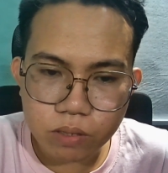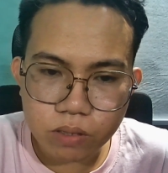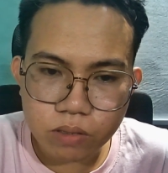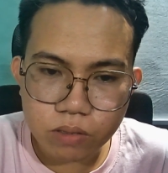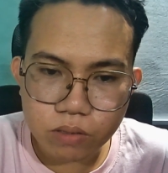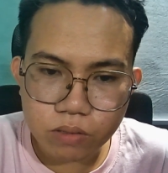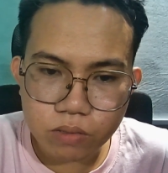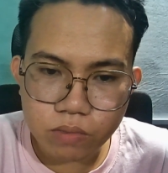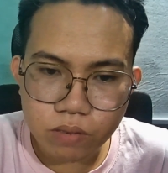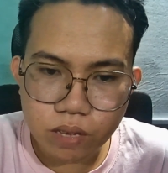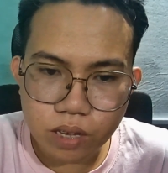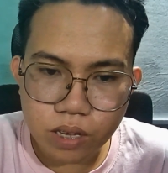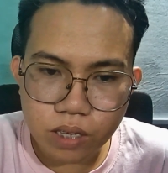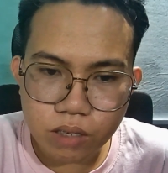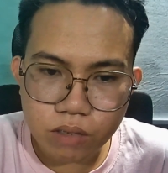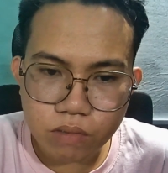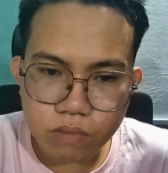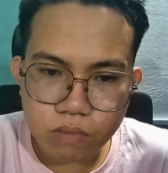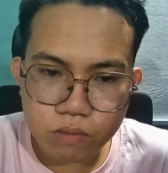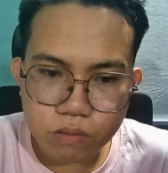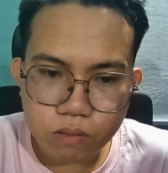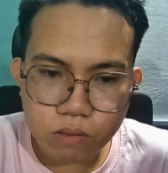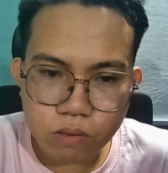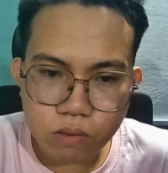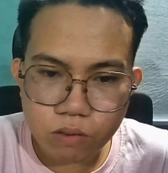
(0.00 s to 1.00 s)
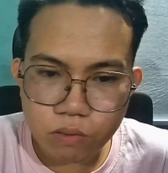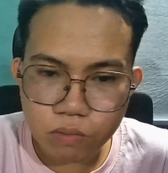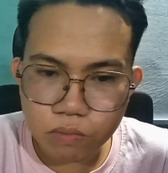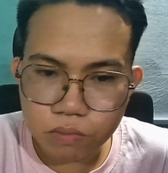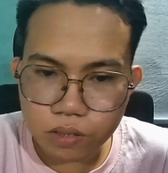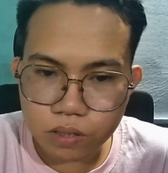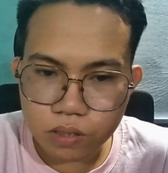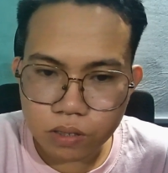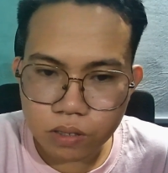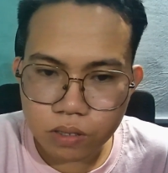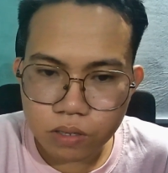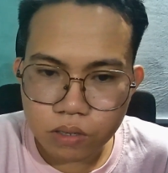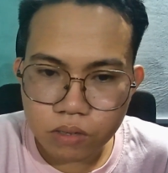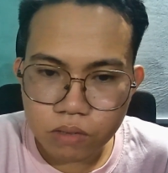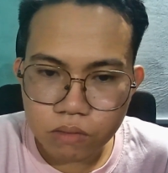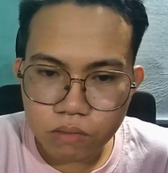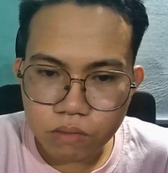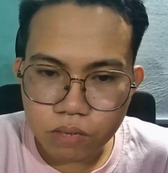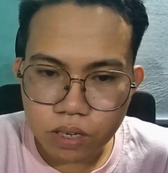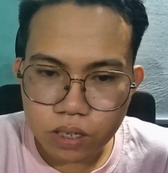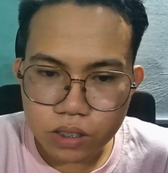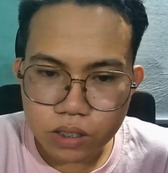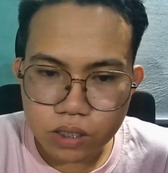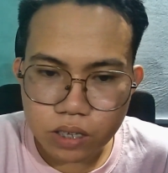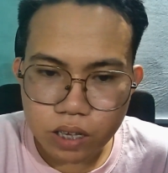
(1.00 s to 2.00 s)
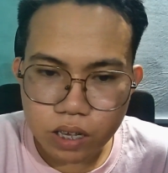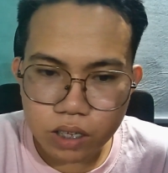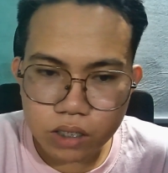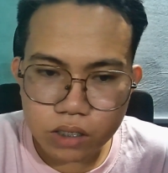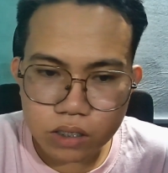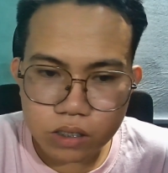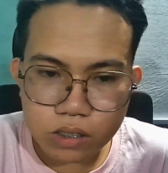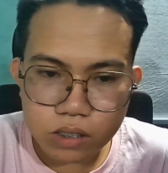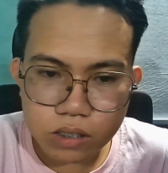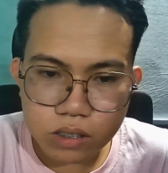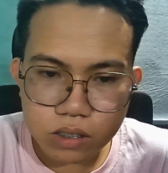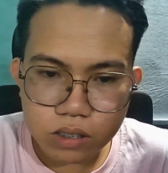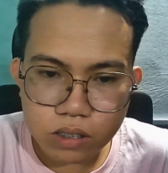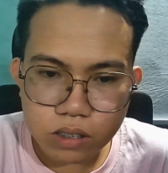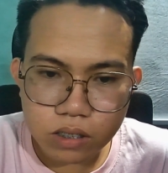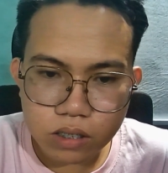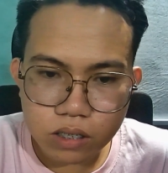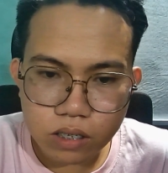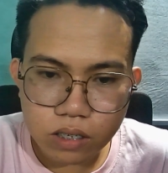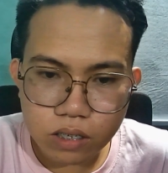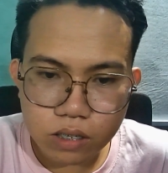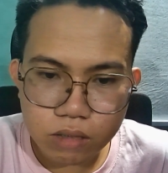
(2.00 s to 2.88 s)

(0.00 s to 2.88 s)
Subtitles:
word to vec, rove, fast text,